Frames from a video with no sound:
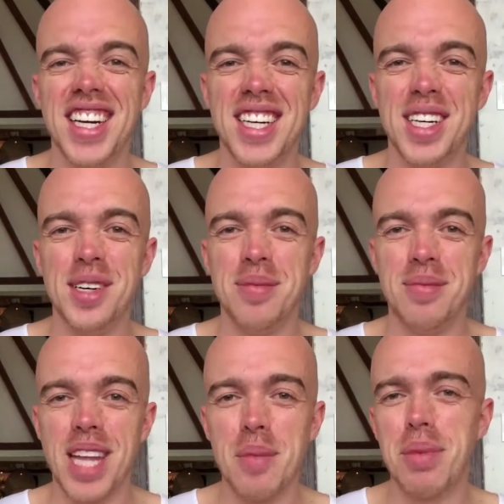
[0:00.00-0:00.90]

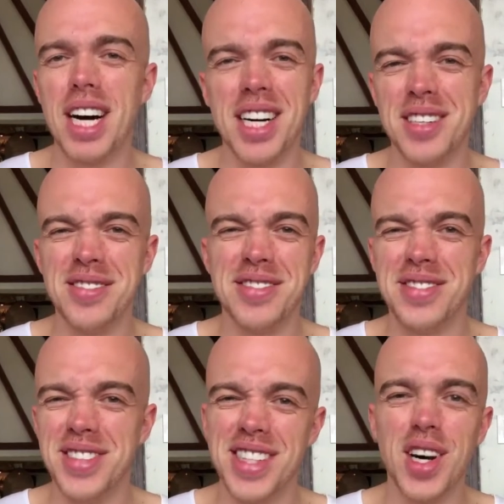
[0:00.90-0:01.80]
that part of
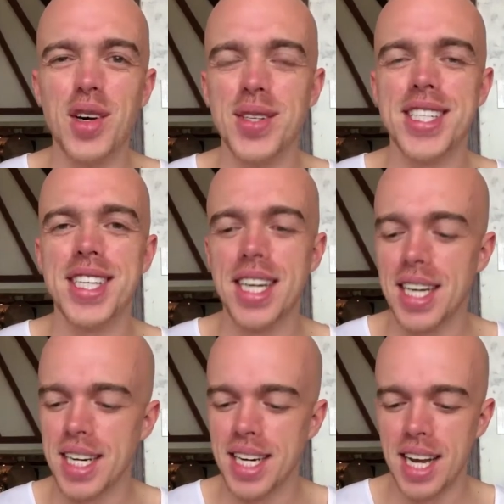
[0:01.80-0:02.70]
the whole scene.